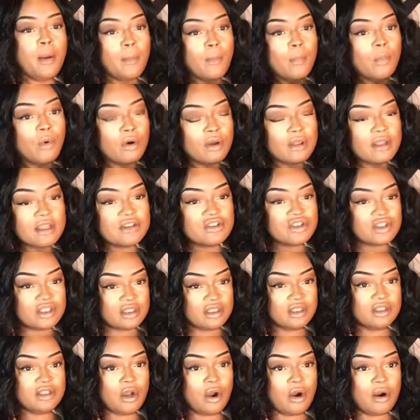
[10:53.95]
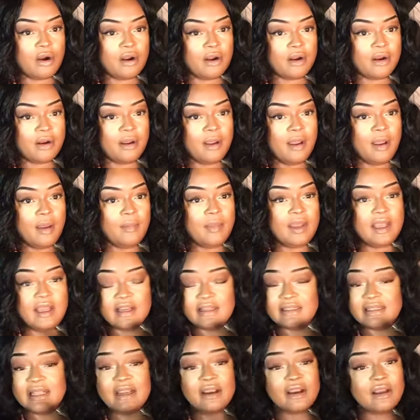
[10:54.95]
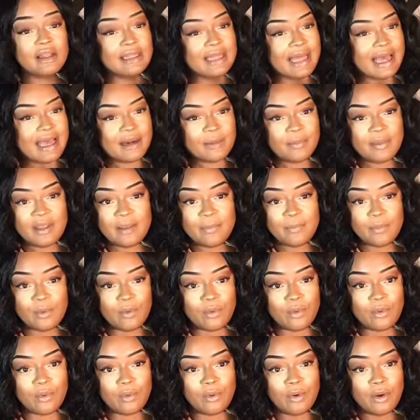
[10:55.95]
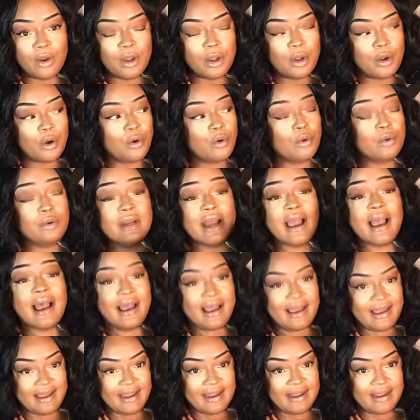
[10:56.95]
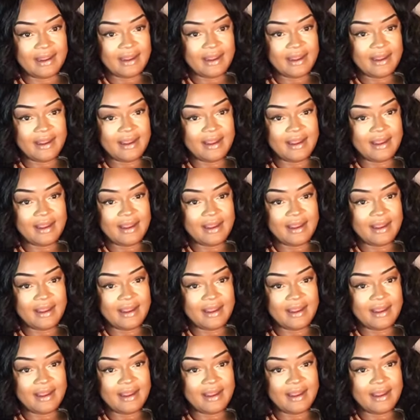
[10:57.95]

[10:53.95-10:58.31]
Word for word: more than just a talker because there are a lot of people who die